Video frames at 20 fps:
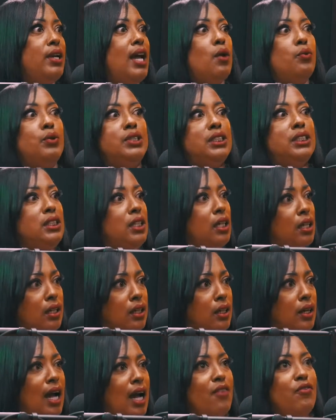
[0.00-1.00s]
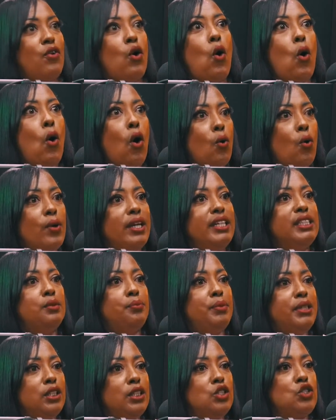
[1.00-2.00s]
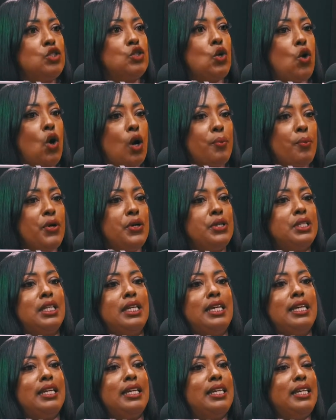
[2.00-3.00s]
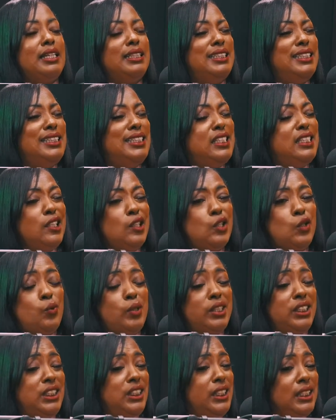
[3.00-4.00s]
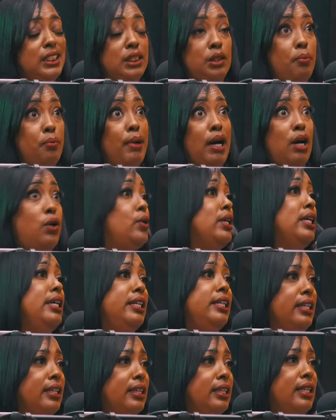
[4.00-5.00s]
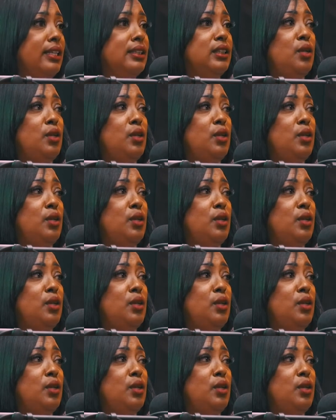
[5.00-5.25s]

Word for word: when I was younger, I've always been a strong person and can deal with just about anything.